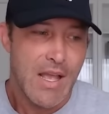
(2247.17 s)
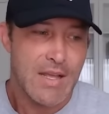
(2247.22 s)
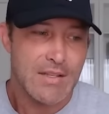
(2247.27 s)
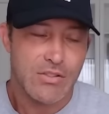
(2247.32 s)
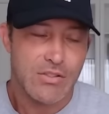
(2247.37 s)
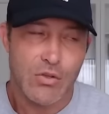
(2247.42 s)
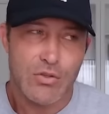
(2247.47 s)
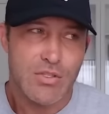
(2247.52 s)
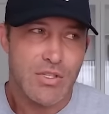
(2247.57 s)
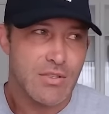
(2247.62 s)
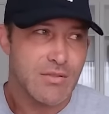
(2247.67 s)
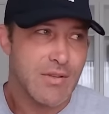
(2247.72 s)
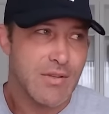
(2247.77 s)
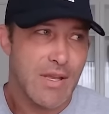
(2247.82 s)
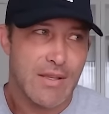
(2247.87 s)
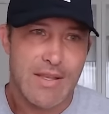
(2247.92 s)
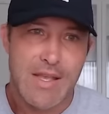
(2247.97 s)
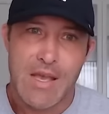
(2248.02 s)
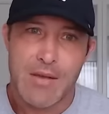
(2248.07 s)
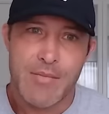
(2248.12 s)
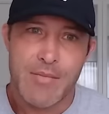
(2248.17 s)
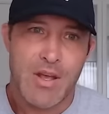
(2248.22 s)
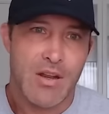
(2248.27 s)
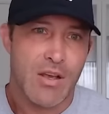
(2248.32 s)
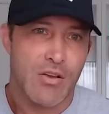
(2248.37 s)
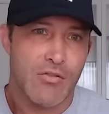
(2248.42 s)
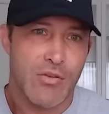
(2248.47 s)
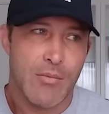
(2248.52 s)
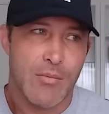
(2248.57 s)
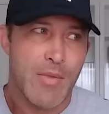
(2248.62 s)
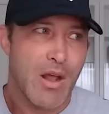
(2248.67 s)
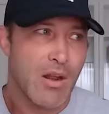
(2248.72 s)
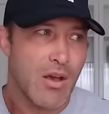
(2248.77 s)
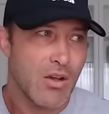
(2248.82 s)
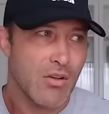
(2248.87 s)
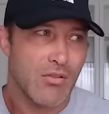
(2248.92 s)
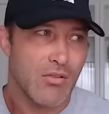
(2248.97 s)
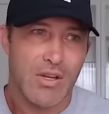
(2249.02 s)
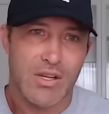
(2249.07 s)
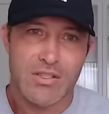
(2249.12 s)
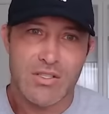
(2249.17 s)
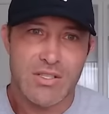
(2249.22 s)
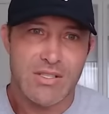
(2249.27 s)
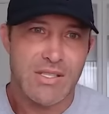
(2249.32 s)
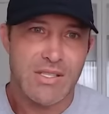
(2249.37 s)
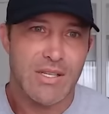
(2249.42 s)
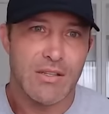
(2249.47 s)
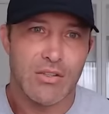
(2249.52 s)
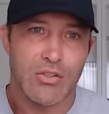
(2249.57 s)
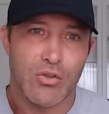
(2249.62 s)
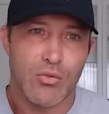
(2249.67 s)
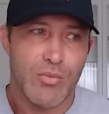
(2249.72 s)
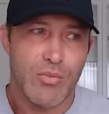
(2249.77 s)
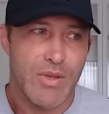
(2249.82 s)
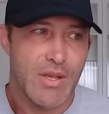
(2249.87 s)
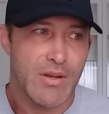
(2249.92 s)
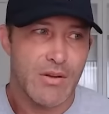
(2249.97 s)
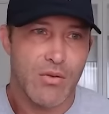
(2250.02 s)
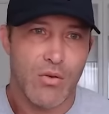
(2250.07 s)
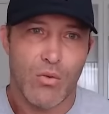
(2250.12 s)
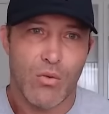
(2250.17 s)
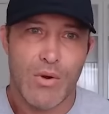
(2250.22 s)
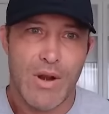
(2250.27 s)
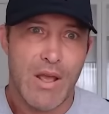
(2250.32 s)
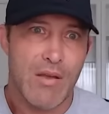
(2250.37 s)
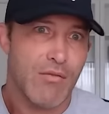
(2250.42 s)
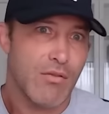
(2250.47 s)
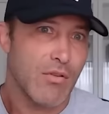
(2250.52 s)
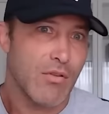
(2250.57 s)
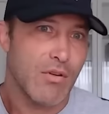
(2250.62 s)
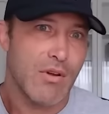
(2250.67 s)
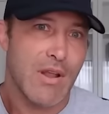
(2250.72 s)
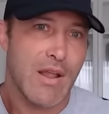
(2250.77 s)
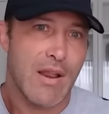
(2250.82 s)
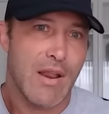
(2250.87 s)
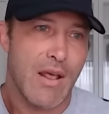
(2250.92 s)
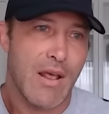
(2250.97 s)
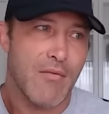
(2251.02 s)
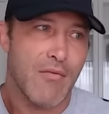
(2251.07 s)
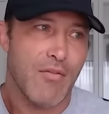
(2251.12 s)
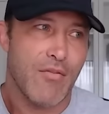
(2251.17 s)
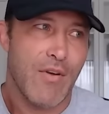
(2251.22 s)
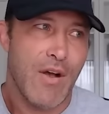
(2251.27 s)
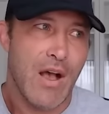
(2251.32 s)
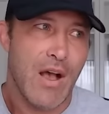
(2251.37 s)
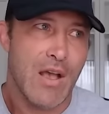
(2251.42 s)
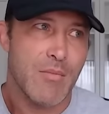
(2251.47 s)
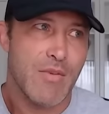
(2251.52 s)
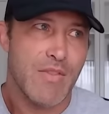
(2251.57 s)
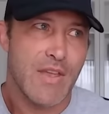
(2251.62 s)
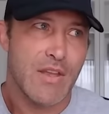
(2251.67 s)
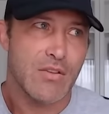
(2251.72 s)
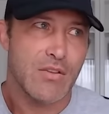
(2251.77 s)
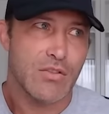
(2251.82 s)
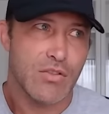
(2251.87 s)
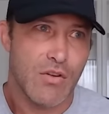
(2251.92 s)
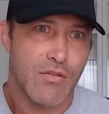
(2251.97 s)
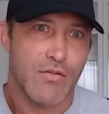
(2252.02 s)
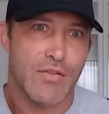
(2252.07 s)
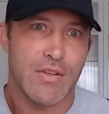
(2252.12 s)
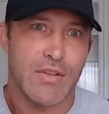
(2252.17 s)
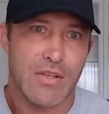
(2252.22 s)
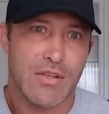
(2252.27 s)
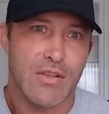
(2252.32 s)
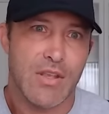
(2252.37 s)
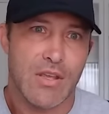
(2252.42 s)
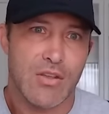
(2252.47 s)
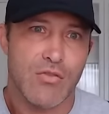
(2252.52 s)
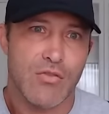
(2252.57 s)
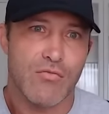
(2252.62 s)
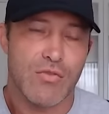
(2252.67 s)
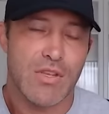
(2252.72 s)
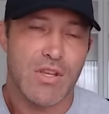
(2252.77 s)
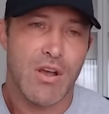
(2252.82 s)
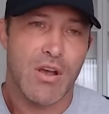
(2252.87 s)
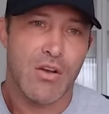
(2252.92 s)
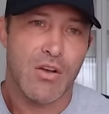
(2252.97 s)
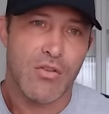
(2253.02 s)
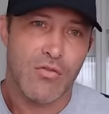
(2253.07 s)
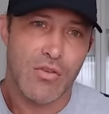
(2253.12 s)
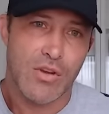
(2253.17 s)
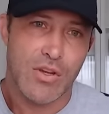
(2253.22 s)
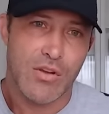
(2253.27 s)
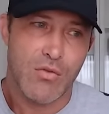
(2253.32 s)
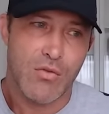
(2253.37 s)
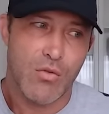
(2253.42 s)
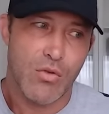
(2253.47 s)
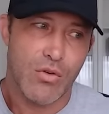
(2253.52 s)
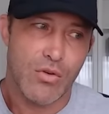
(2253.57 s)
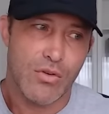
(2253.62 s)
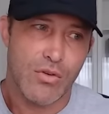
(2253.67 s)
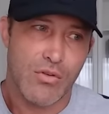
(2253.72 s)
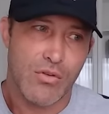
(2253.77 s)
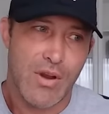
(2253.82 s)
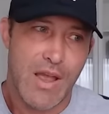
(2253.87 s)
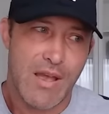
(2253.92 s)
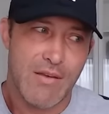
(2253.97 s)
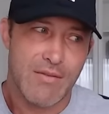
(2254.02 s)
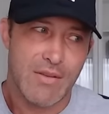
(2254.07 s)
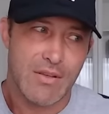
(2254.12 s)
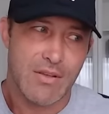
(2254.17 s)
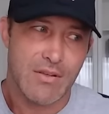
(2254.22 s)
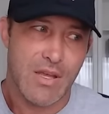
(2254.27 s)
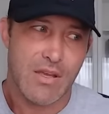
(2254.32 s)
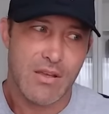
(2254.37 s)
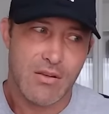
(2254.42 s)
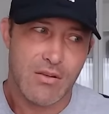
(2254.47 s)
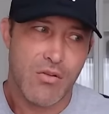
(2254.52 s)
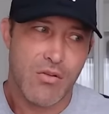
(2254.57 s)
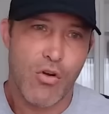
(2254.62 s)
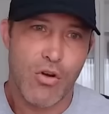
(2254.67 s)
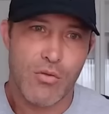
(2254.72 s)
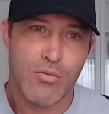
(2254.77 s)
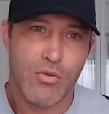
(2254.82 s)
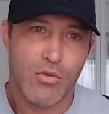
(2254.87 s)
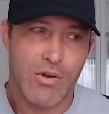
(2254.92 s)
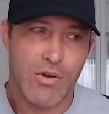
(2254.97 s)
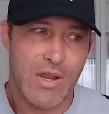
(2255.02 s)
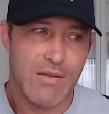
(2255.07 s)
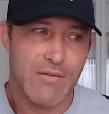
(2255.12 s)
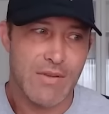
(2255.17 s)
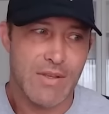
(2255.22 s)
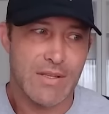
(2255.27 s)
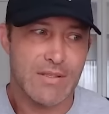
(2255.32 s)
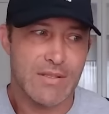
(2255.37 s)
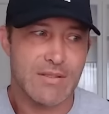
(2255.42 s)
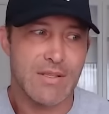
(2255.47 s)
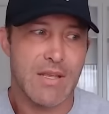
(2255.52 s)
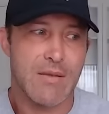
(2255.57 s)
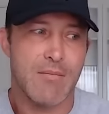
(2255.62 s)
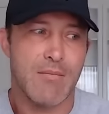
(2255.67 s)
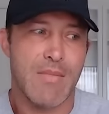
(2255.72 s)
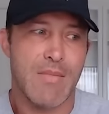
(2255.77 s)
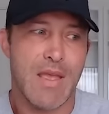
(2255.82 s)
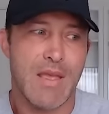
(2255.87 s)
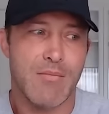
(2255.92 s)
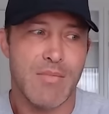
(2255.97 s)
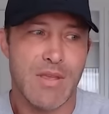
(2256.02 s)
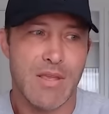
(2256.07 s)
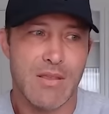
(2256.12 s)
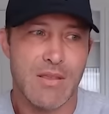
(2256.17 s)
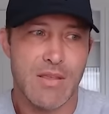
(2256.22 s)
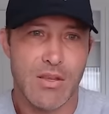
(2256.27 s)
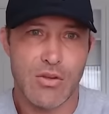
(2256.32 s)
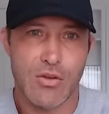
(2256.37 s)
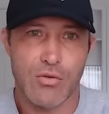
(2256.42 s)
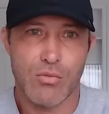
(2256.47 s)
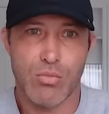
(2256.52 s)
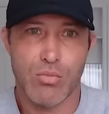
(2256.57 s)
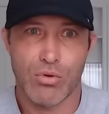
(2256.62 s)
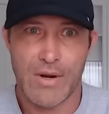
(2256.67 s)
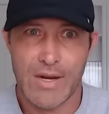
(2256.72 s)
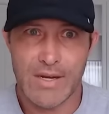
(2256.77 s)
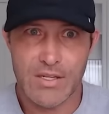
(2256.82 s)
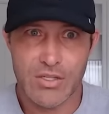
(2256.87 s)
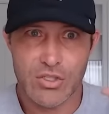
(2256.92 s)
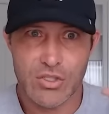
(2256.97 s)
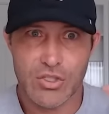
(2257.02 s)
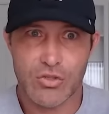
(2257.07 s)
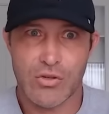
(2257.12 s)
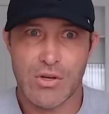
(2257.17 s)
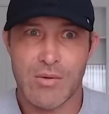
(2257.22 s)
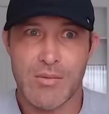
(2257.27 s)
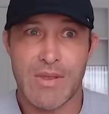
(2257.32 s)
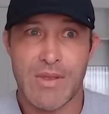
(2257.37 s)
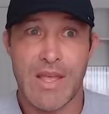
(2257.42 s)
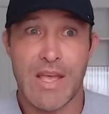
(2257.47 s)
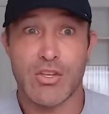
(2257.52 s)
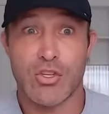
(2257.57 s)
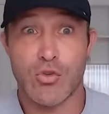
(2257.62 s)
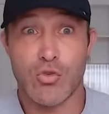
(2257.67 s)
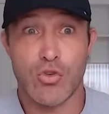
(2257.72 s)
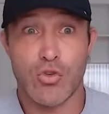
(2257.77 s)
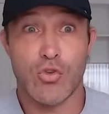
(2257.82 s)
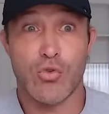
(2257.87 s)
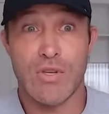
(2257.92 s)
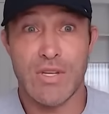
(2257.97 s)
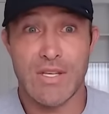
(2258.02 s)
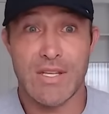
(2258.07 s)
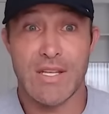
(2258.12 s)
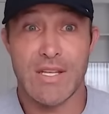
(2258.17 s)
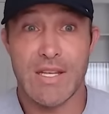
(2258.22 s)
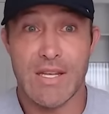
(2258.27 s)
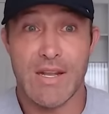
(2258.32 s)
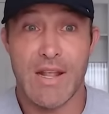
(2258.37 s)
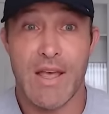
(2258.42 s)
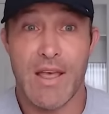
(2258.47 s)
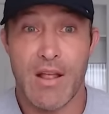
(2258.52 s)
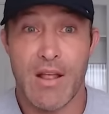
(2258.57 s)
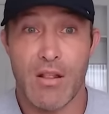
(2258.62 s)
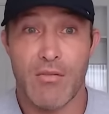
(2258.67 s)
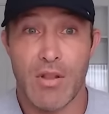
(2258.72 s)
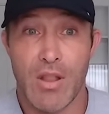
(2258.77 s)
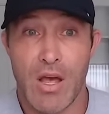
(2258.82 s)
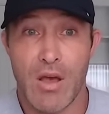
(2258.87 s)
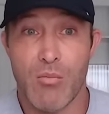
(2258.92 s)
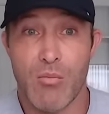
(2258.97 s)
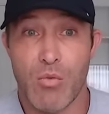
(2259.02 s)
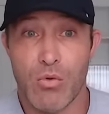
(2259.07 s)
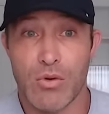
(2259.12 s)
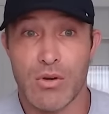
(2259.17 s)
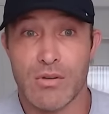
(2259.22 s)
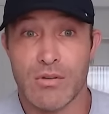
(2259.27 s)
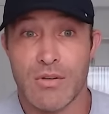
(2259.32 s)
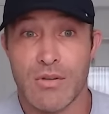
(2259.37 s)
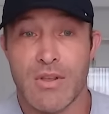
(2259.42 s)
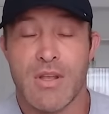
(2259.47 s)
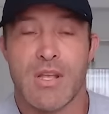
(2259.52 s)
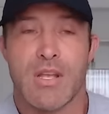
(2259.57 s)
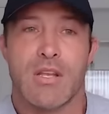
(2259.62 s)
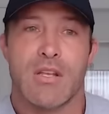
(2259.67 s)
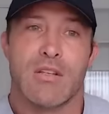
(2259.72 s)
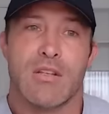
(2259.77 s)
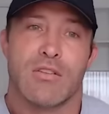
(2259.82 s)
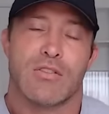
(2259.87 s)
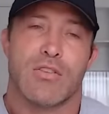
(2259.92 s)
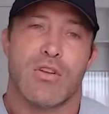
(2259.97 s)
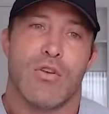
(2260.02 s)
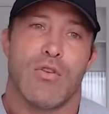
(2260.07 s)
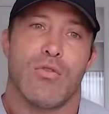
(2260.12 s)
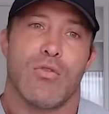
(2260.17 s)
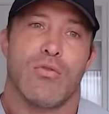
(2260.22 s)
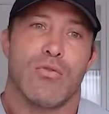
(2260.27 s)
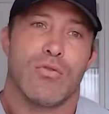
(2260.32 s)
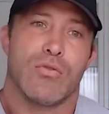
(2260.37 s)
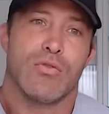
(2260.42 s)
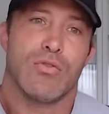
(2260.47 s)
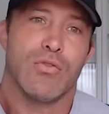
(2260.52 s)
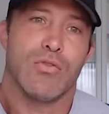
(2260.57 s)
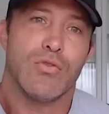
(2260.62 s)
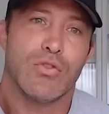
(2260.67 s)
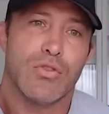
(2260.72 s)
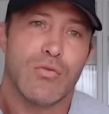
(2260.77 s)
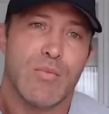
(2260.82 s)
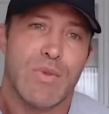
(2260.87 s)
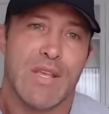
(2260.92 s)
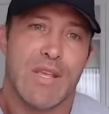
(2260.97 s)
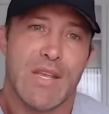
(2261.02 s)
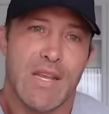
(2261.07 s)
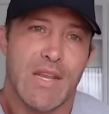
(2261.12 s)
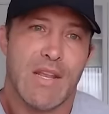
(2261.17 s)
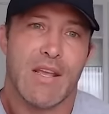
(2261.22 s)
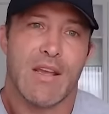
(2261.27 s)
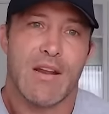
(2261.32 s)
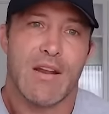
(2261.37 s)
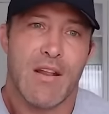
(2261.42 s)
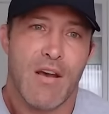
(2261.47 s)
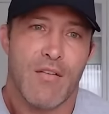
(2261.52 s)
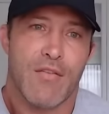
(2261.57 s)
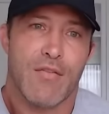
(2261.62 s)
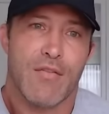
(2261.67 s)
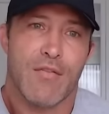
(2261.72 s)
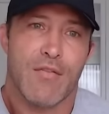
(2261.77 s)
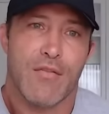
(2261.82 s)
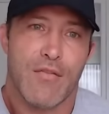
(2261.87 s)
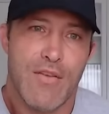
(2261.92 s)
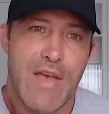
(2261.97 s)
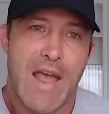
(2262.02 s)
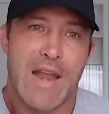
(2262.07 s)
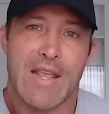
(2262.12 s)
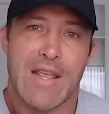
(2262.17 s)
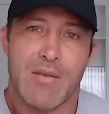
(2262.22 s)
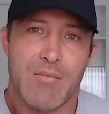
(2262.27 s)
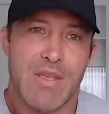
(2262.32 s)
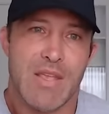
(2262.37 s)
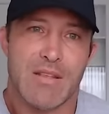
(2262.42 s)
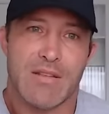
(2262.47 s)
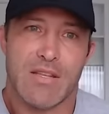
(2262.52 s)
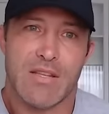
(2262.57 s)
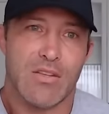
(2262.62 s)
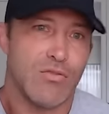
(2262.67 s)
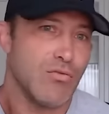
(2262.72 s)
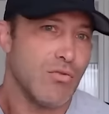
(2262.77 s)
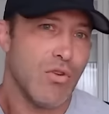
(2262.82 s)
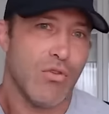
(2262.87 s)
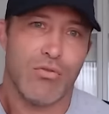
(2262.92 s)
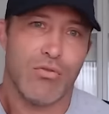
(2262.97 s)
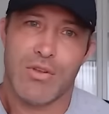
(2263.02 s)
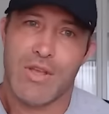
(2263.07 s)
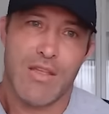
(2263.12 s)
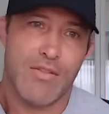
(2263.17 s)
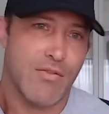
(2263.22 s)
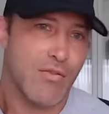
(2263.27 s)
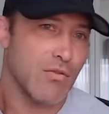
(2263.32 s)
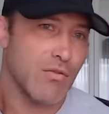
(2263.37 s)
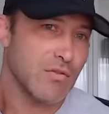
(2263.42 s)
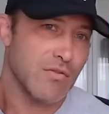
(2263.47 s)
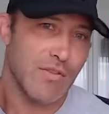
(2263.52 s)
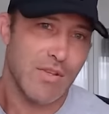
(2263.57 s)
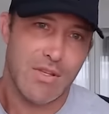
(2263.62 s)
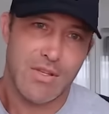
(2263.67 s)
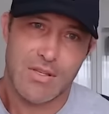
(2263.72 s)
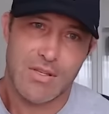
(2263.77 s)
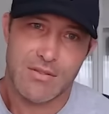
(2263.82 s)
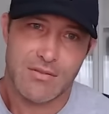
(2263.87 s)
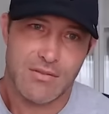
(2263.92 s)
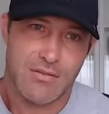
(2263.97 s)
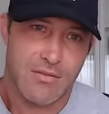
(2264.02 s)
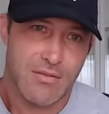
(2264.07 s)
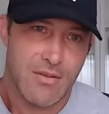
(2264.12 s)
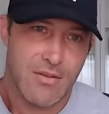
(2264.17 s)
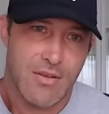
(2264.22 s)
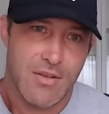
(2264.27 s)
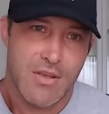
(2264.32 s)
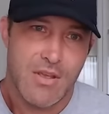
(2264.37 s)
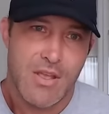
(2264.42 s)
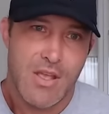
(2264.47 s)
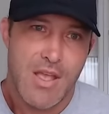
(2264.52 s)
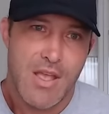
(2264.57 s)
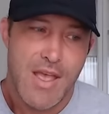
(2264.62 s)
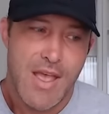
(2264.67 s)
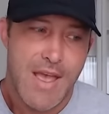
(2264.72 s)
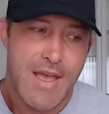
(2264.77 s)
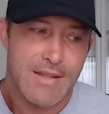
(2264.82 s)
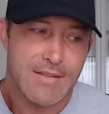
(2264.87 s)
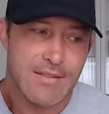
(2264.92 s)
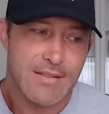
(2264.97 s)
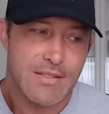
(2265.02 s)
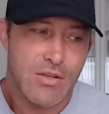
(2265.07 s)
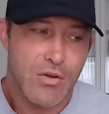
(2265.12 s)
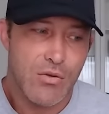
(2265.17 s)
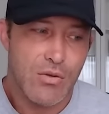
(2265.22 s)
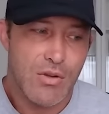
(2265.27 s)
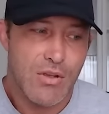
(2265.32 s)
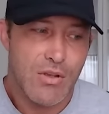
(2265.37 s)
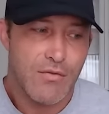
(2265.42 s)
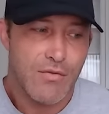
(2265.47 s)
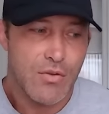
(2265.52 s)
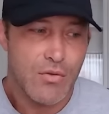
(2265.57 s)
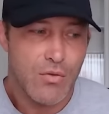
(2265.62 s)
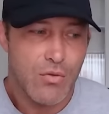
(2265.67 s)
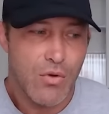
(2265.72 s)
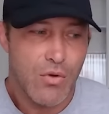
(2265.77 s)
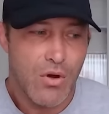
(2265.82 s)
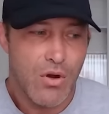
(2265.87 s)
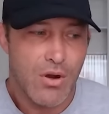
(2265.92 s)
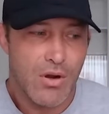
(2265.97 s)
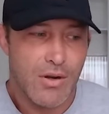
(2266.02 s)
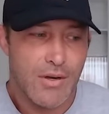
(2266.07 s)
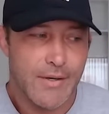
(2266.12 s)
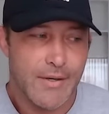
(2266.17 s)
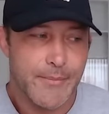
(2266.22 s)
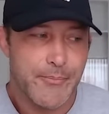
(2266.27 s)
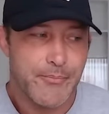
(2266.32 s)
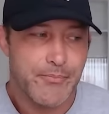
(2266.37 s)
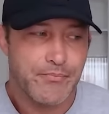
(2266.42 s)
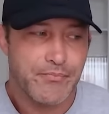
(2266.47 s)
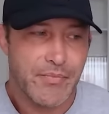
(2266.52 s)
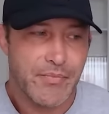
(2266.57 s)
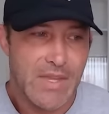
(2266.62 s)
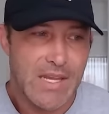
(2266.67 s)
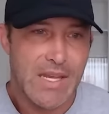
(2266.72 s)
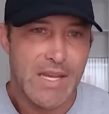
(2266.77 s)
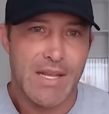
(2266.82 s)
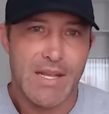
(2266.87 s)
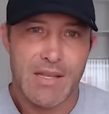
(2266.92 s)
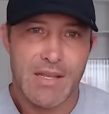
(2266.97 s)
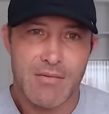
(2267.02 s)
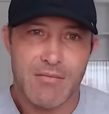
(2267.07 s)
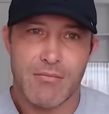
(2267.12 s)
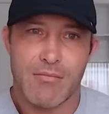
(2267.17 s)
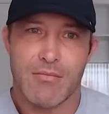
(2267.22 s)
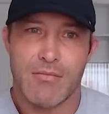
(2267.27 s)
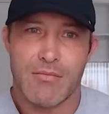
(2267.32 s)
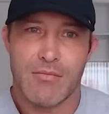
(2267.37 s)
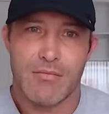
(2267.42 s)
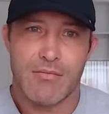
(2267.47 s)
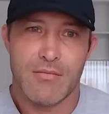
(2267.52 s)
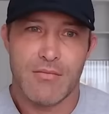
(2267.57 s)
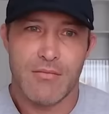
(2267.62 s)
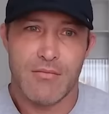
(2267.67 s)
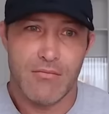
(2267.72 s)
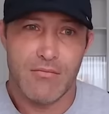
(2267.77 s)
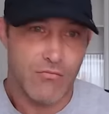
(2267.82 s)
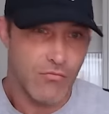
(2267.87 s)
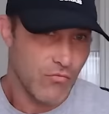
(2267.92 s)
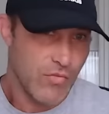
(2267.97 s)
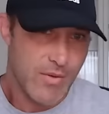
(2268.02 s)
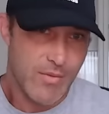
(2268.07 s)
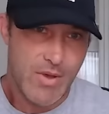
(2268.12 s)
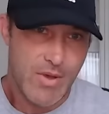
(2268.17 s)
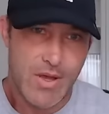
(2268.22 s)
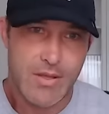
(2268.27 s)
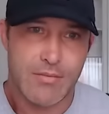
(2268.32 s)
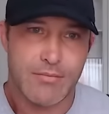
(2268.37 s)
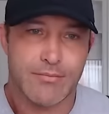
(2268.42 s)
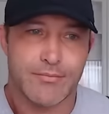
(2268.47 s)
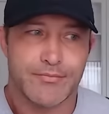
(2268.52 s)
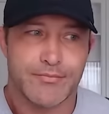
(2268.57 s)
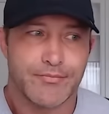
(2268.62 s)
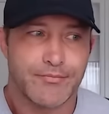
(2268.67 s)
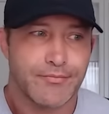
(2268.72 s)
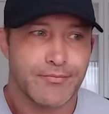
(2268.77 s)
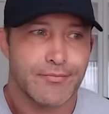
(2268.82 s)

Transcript: And so you're just like, yeah, I'm not hungry. You just eat a little bit or whatever, and I'm fine. But then you start feeling like you're really hungry or you're having like carb cravings. That may be that your brain is screaming at you, you need to eat a hell of a lot more. So you should be eating enough fatty meat that you don't get those feelings. And so if you are eating ribeye,